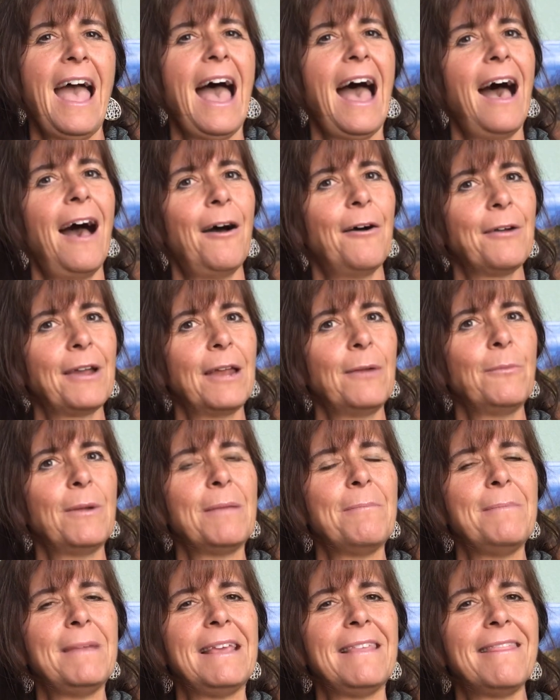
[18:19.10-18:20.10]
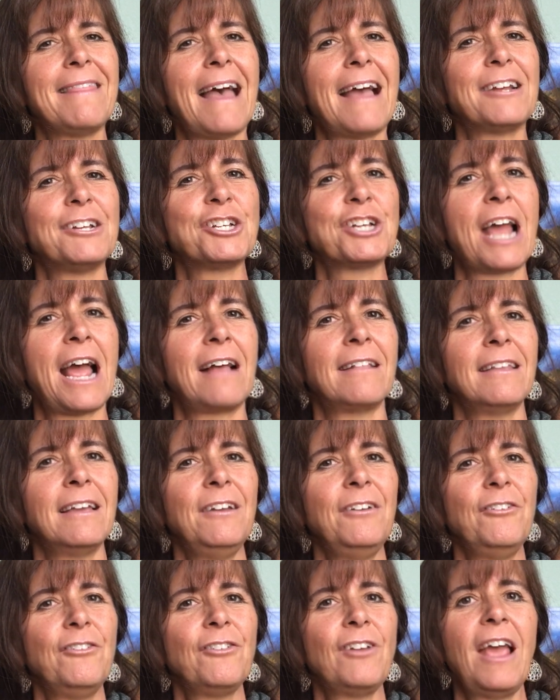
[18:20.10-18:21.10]
How can we meet that
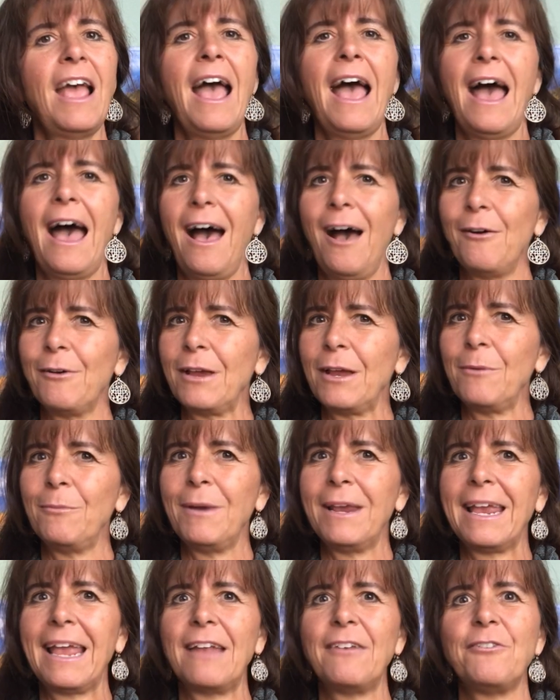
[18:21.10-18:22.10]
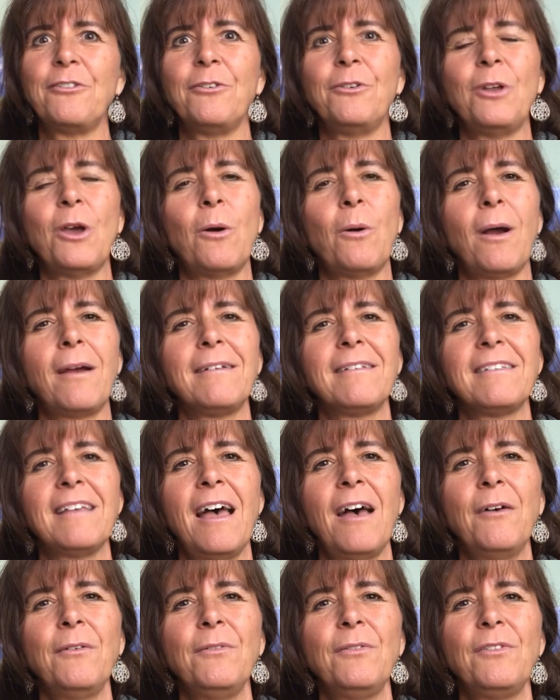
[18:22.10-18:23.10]
challenge? How can we get to know
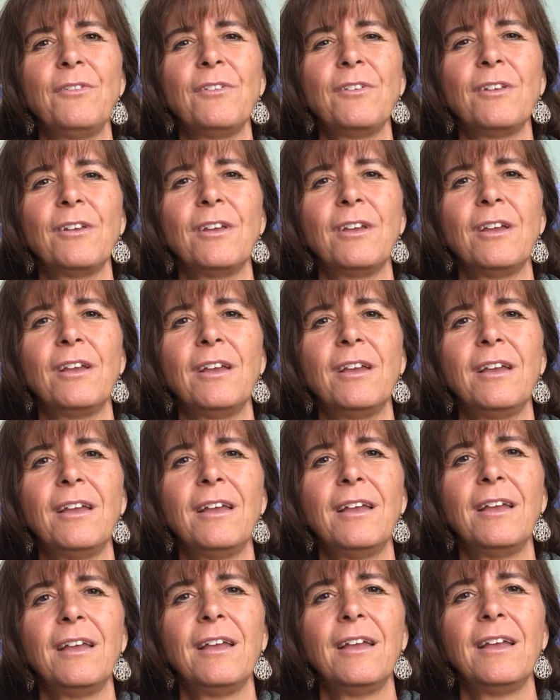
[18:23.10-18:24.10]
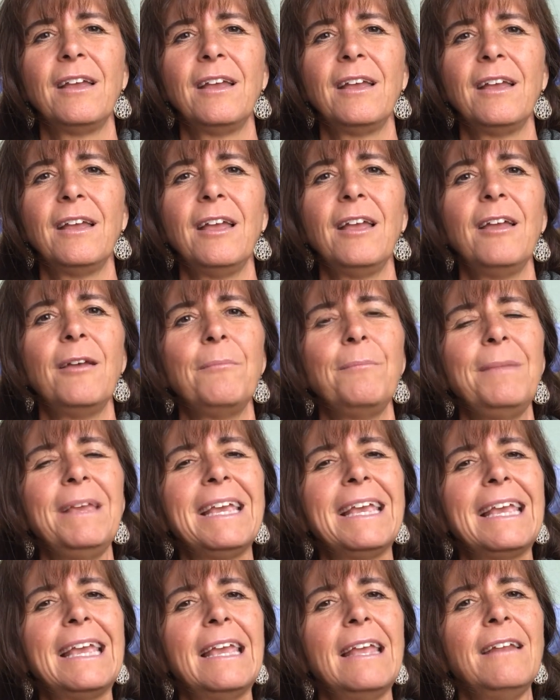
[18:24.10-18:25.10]
ourselves?
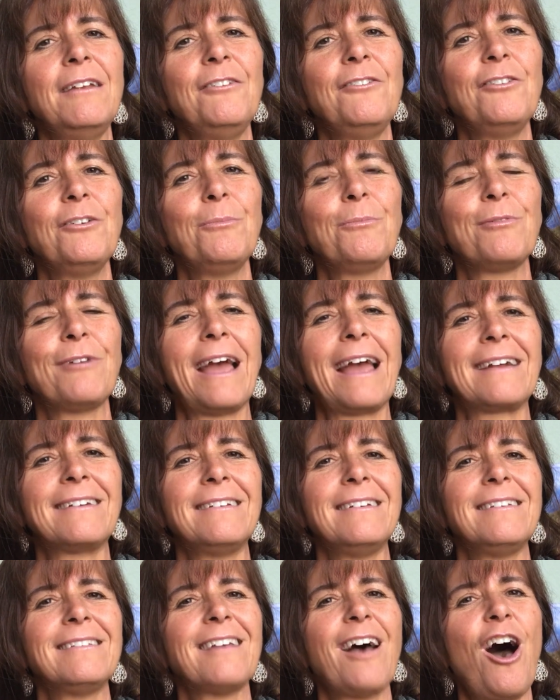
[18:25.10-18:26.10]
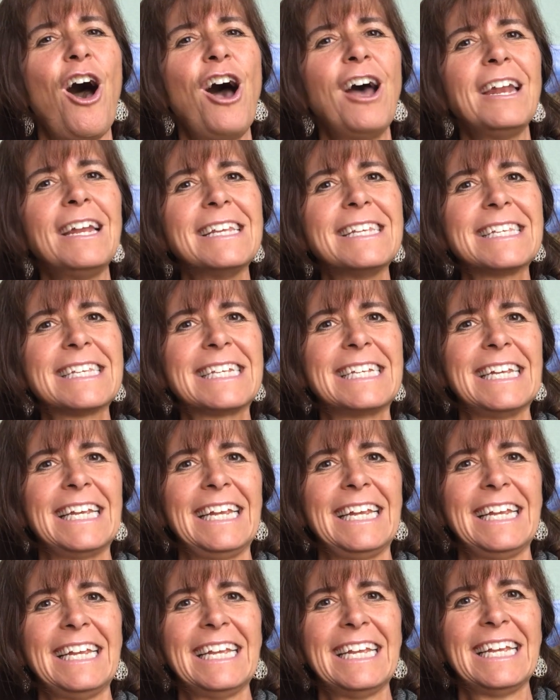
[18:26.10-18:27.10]
Begin to practice
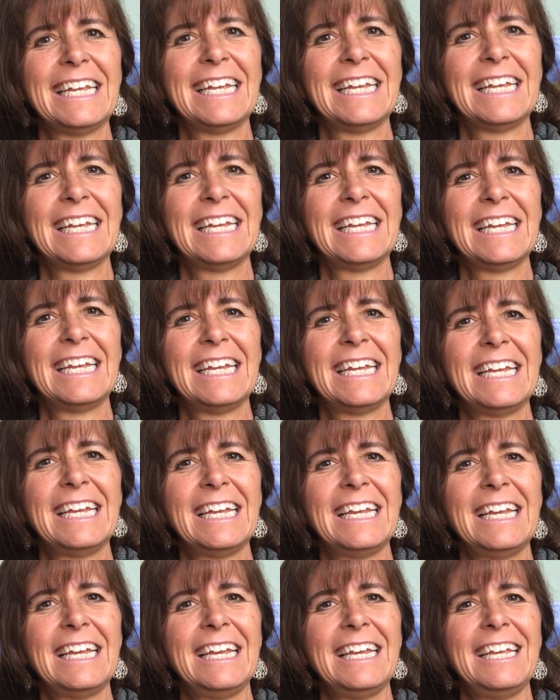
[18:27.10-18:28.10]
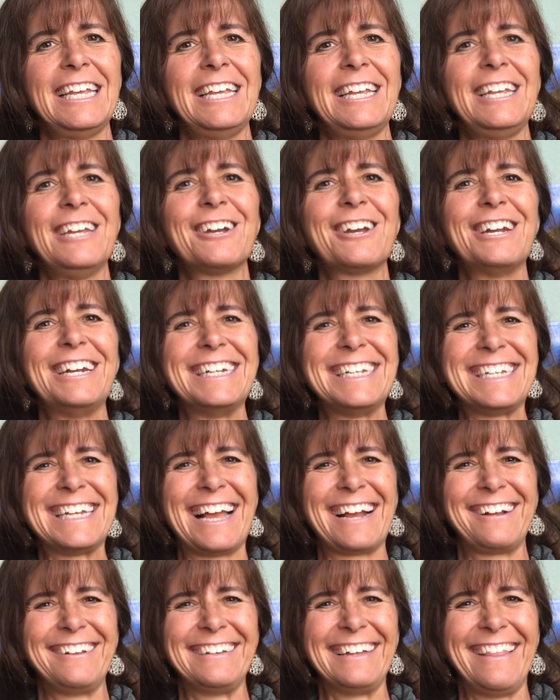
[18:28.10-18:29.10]
honesty. You're going to
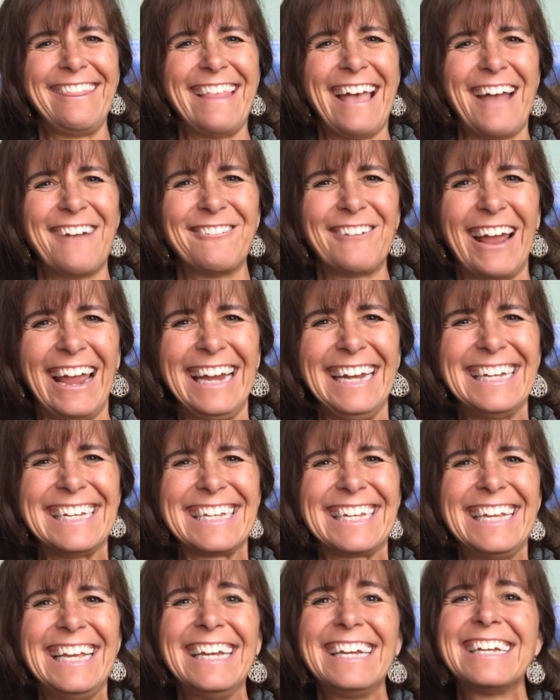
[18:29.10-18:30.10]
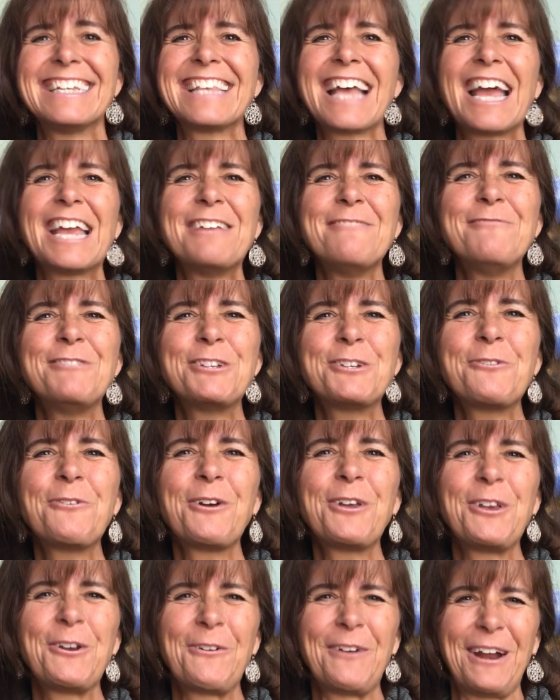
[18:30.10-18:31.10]
chuckle at that, right? Because I am
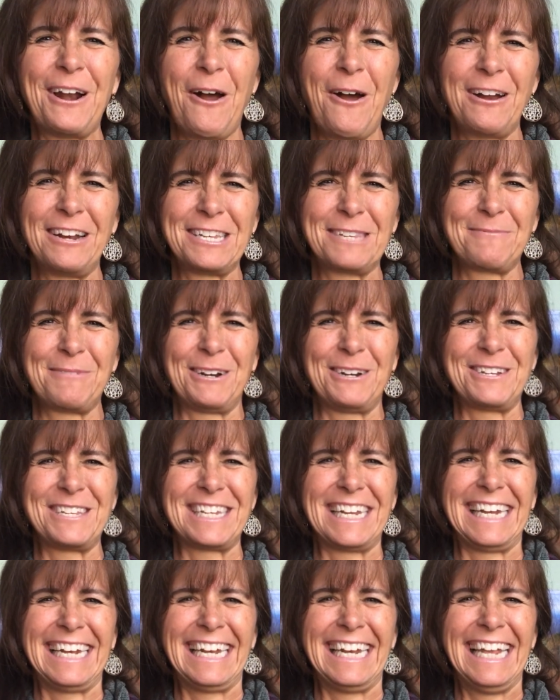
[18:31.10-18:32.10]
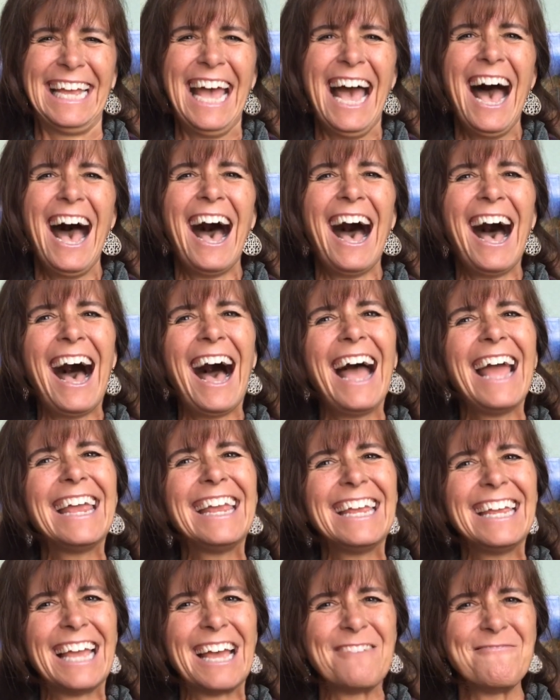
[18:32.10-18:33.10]
sure you're an honest person.
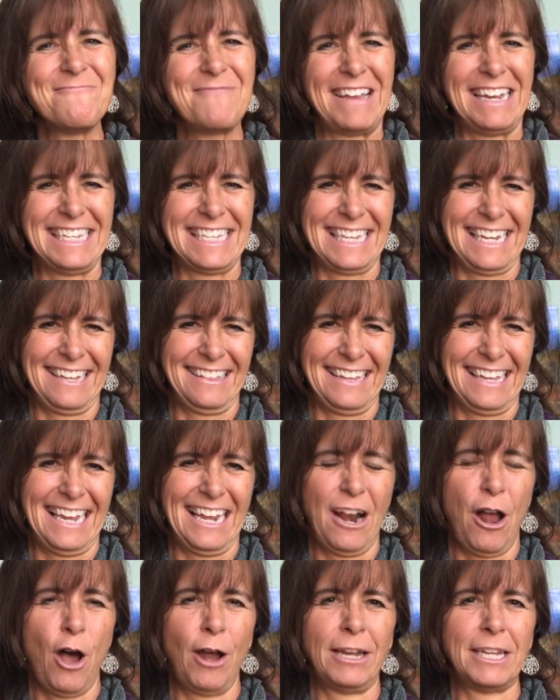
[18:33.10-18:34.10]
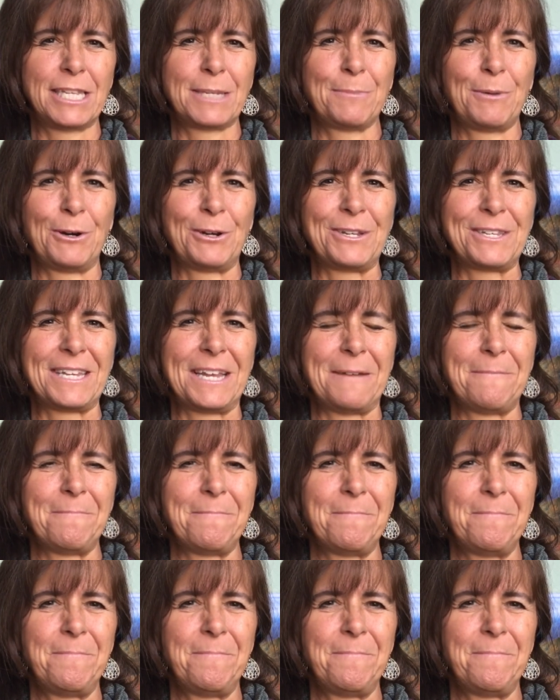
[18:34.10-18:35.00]
I am basically an honest person.